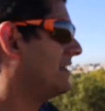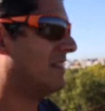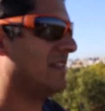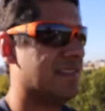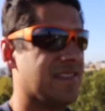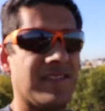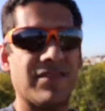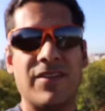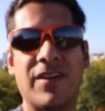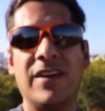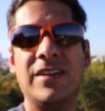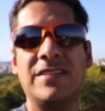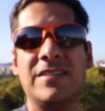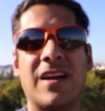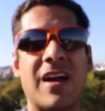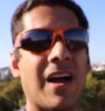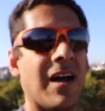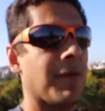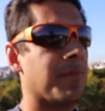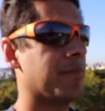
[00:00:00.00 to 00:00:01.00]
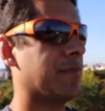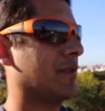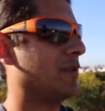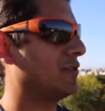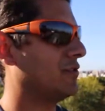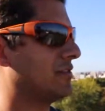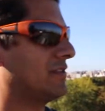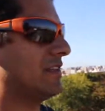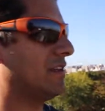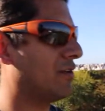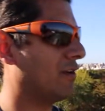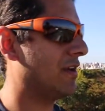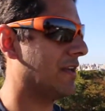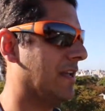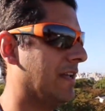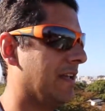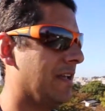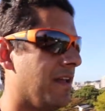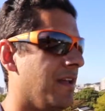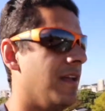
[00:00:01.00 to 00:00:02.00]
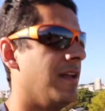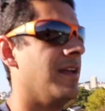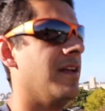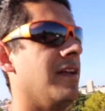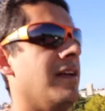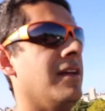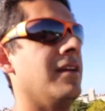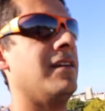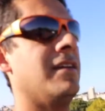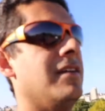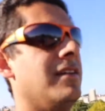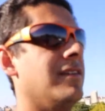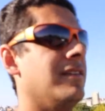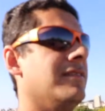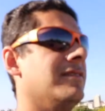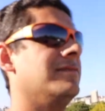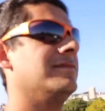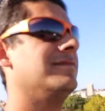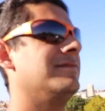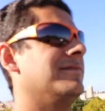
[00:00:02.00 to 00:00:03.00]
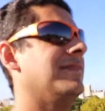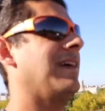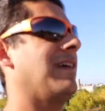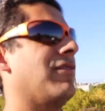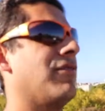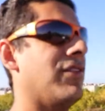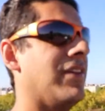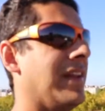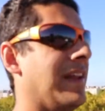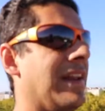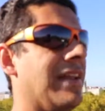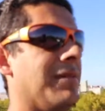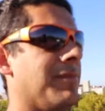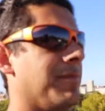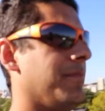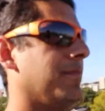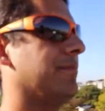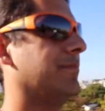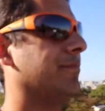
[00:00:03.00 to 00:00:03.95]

This is the very top. There's literally not really any